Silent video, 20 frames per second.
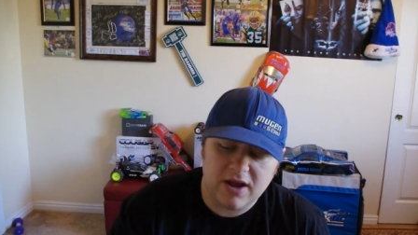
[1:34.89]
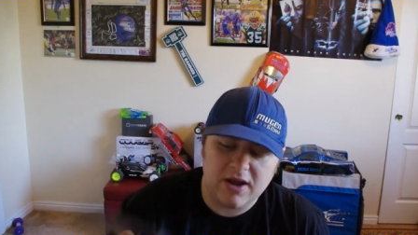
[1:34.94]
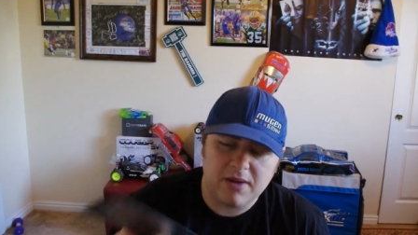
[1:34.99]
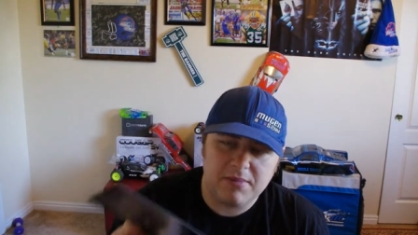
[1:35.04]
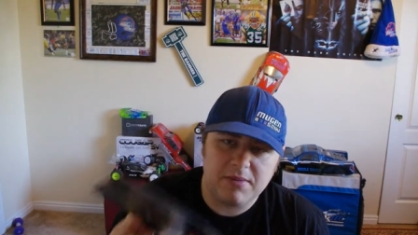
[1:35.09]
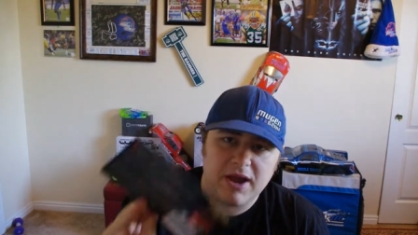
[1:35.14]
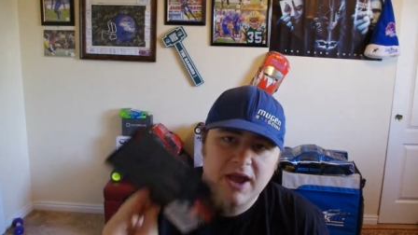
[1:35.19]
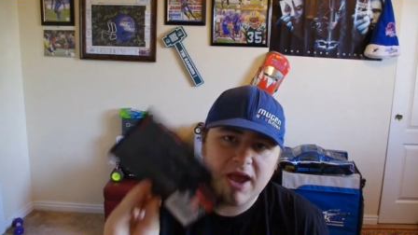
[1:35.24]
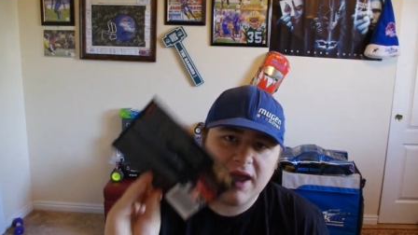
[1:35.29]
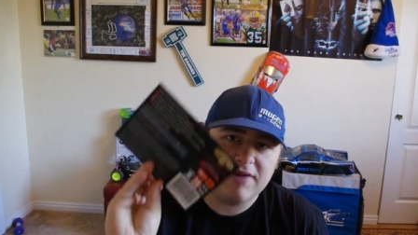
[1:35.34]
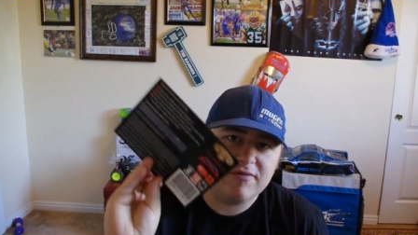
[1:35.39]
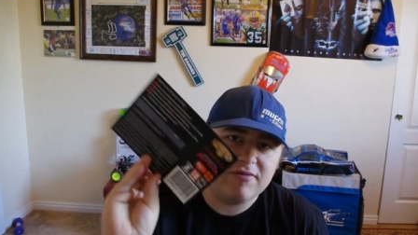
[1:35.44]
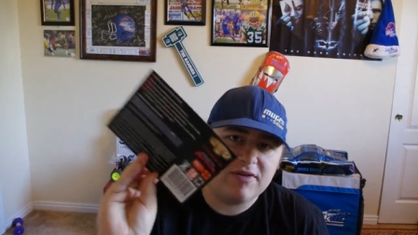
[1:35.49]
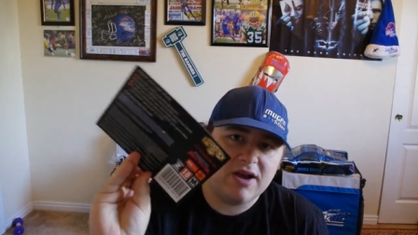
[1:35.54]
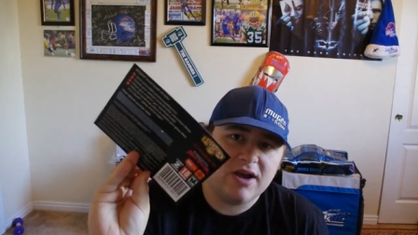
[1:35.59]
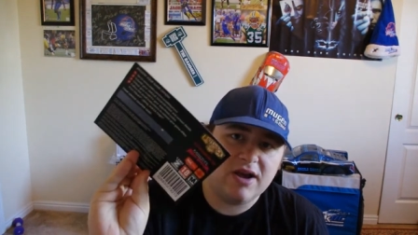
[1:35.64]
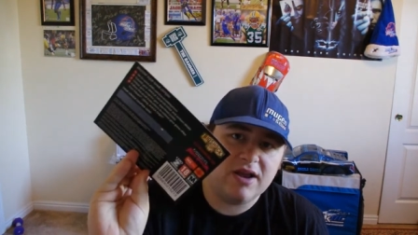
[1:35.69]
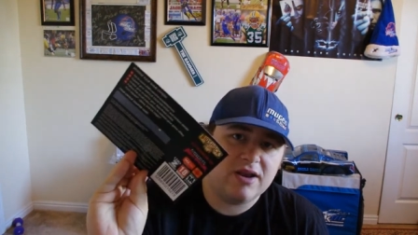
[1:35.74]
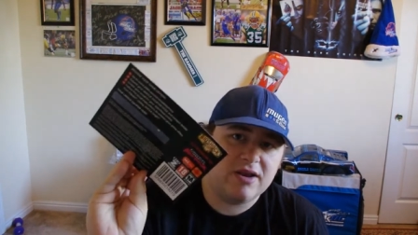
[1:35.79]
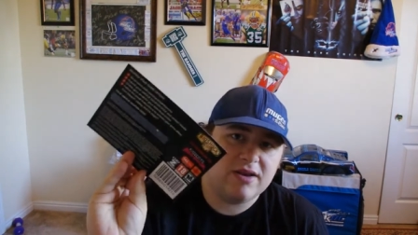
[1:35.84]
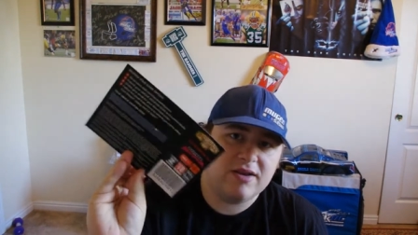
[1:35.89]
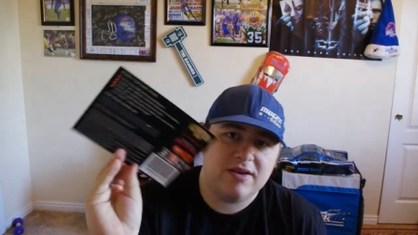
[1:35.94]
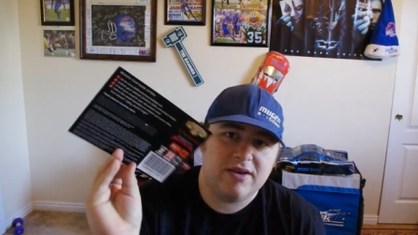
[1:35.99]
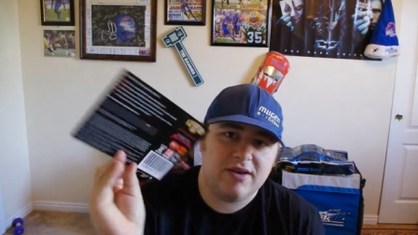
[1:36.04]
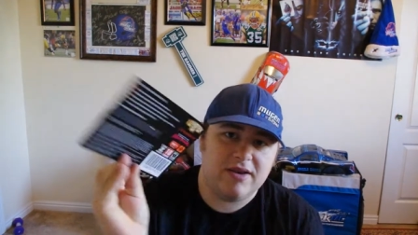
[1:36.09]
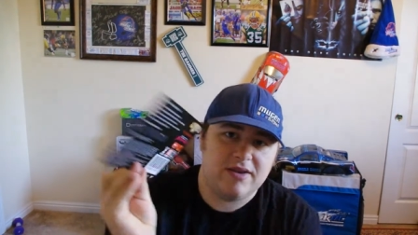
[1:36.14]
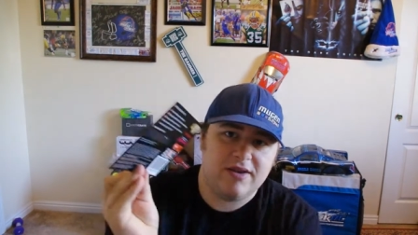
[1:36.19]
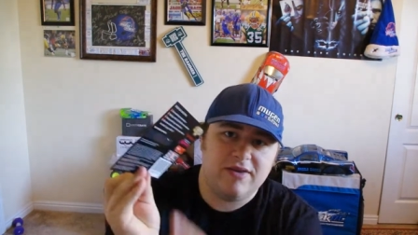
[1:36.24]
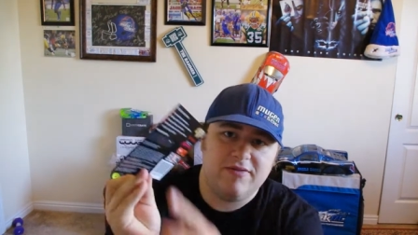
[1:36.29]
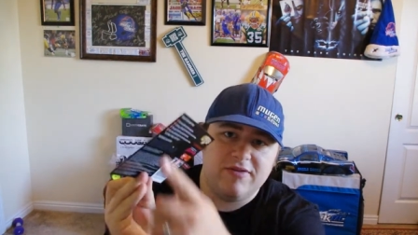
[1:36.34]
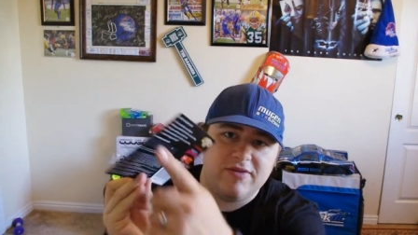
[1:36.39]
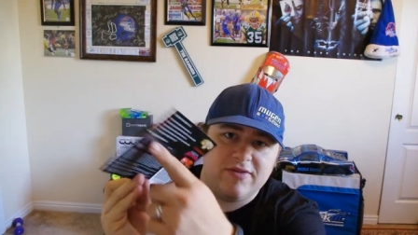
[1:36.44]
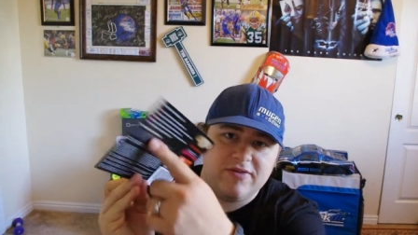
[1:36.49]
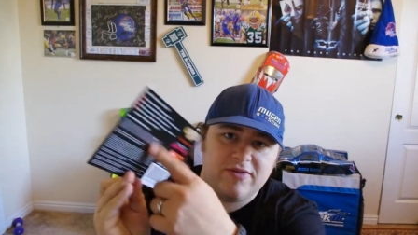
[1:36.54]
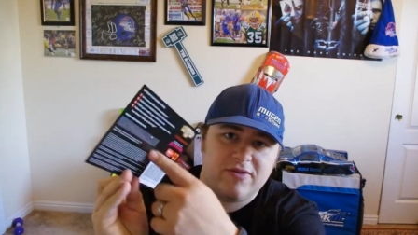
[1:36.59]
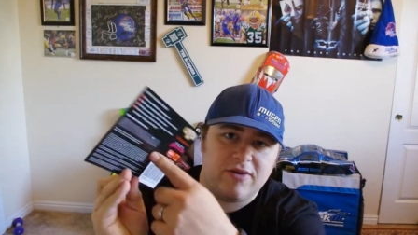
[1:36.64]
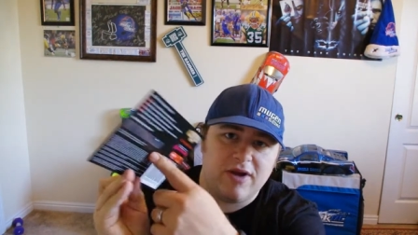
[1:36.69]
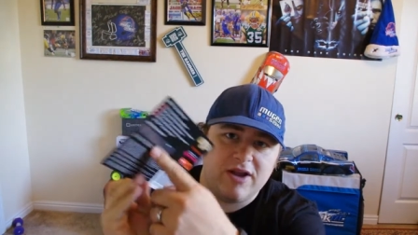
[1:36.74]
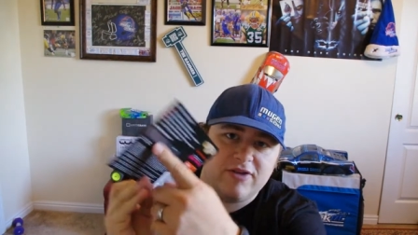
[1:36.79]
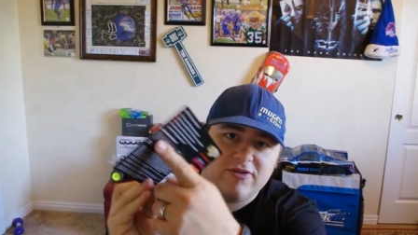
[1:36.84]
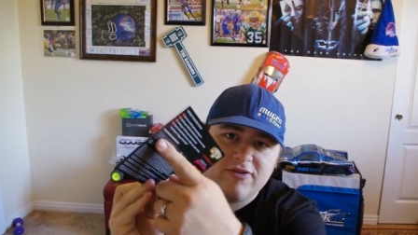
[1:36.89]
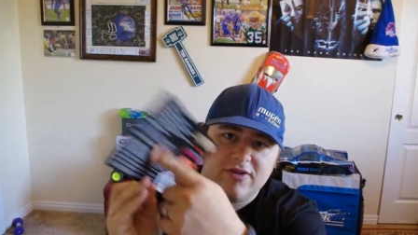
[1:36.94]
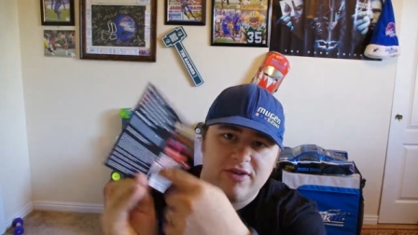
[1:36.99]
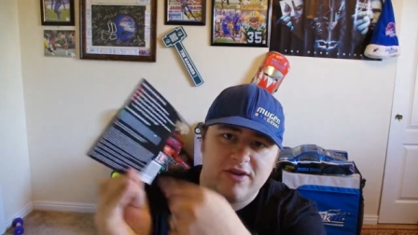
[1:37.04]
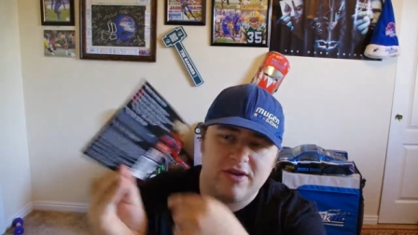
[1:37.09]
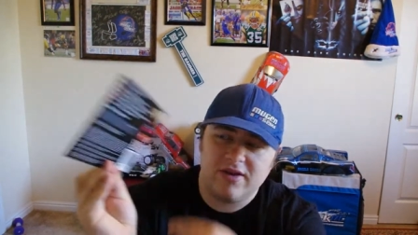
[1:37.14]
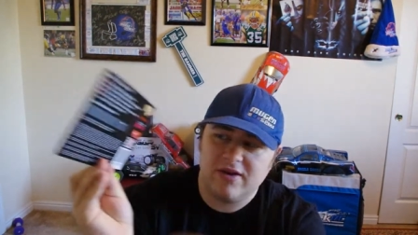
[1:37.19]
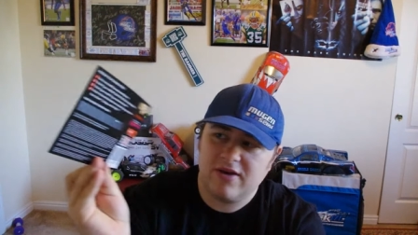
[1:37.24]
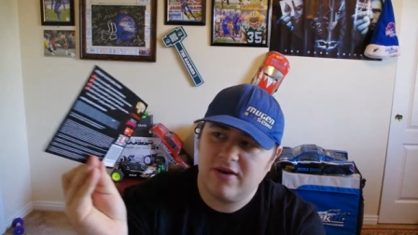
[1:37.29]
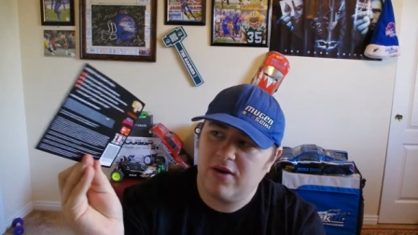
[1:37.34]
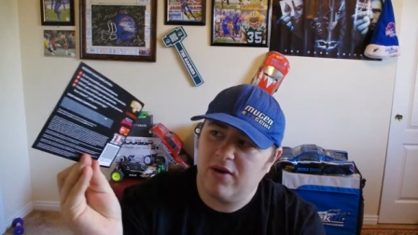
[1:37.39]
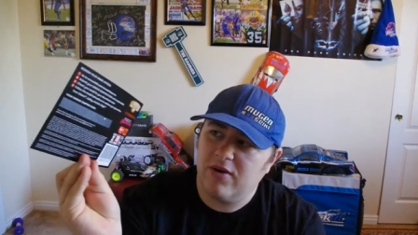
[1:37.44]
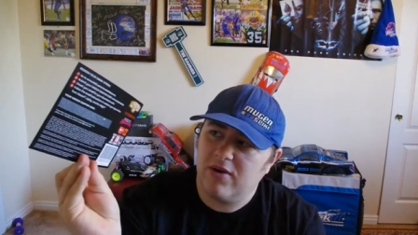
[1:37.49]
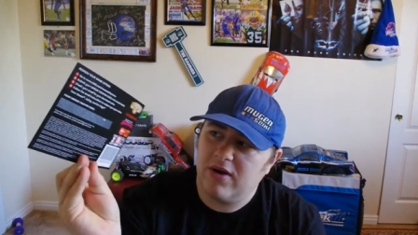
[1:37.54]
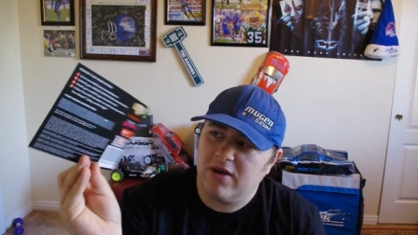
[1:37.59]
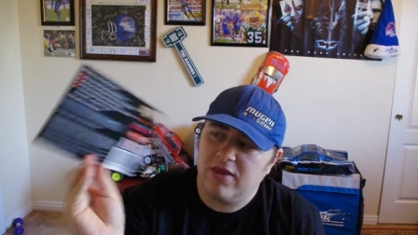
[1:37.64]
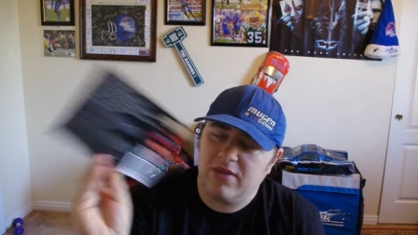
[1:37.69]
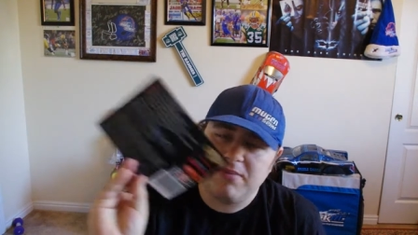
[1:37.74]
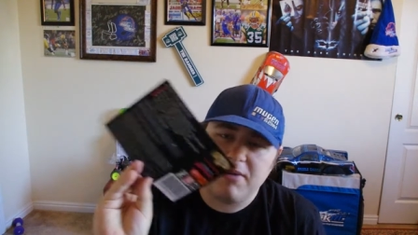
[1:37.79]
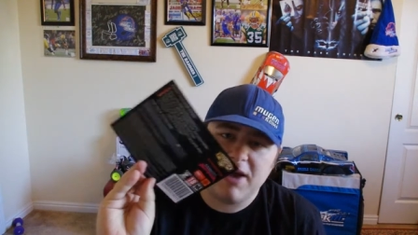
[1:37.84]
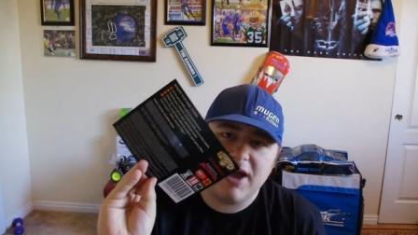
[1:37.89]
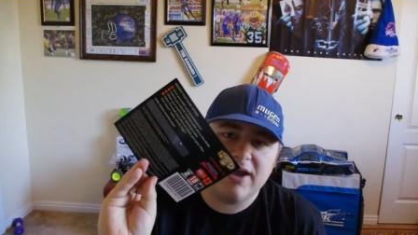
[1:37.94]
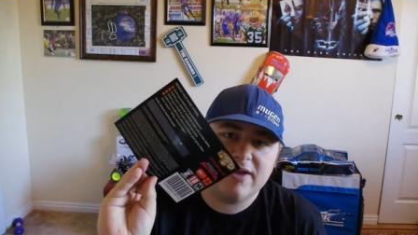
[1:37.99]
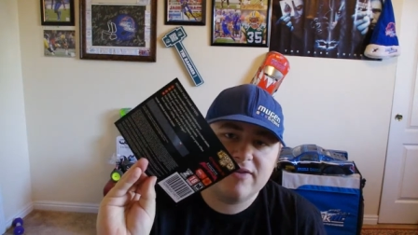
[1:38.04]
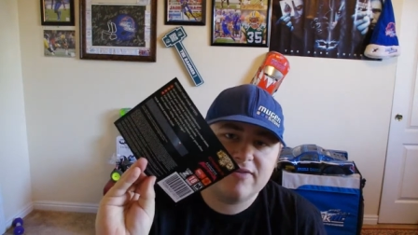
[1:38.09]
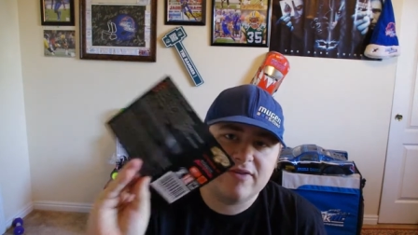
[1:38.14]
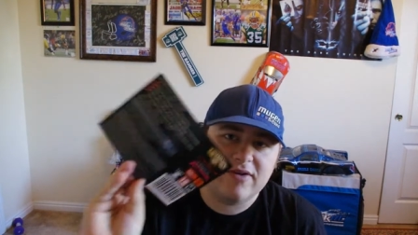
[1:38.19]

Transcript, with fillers: Um, I have not even scratched the code on the back,